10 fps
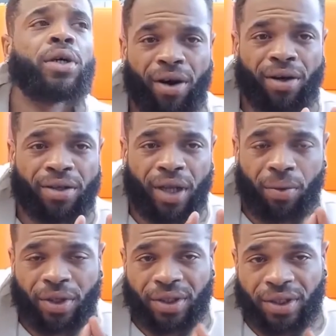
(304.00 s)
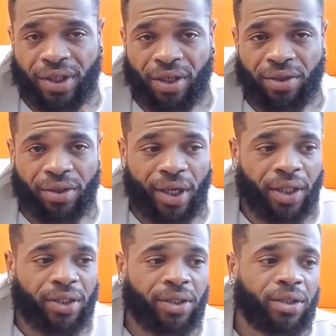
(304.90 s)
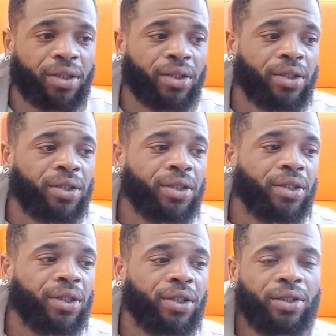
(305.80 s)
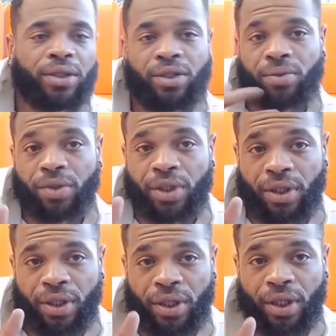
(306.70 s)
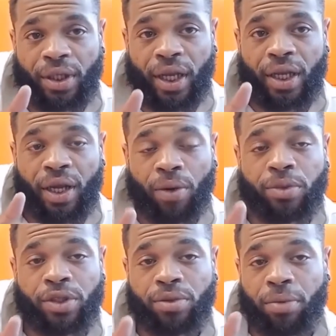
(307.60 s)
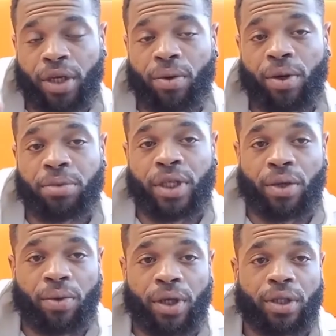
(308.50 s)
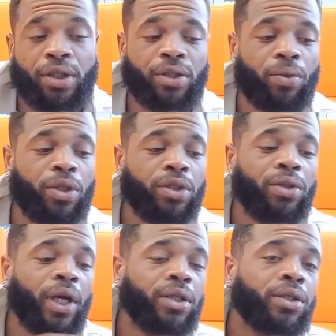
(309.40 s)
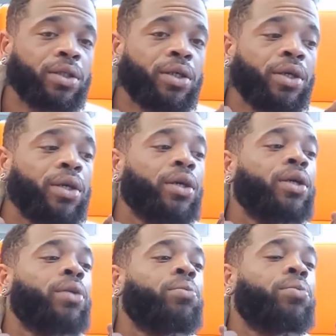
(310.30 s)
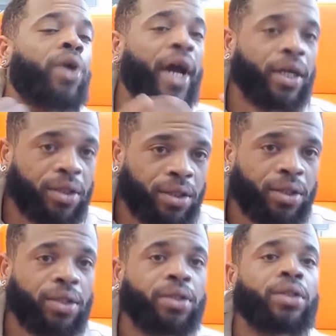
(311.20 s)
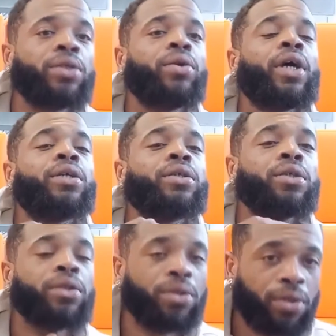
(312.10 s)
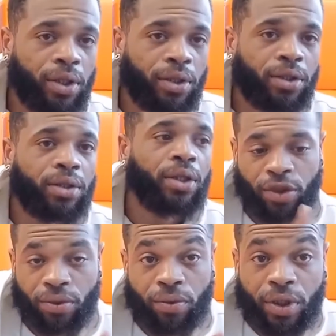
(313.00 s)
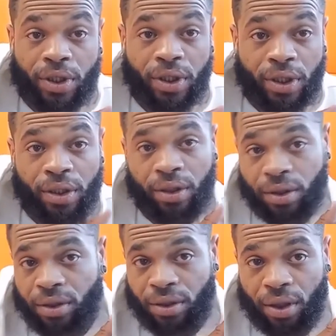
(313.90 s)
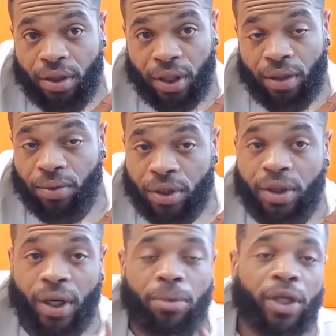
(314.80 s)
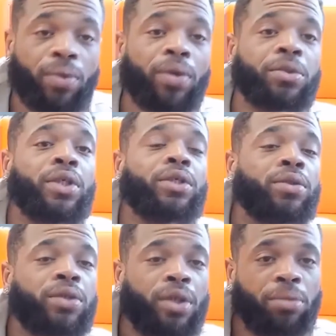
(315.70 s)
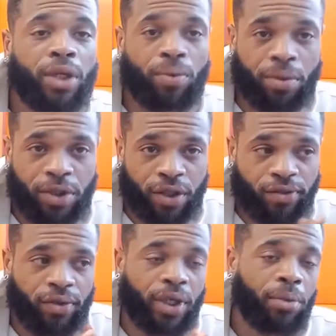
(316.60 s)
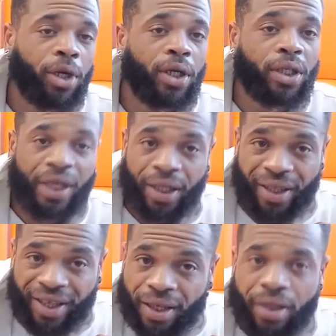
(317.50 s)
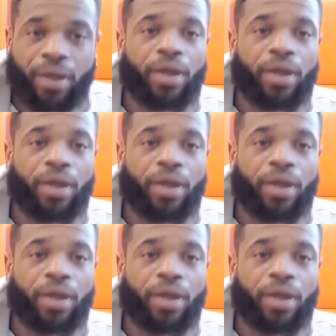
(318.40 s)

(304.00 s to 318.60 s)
all I wanted to tell you guys, because it's really the thing that helps you make a website quickly. So once you actually practice this and you actually do this, you really start getting really good at making websites. You start making websites for anybody and anything